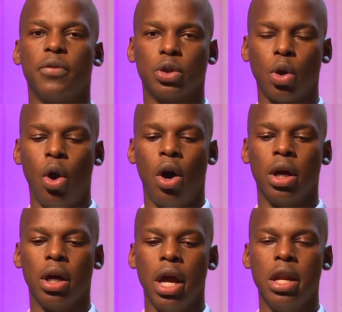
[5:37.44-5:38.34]
you for so
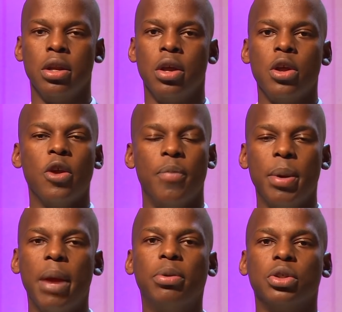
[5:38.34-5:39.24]
long and you've
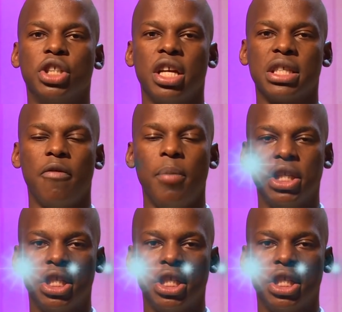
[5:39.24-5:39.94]
been able to share some of my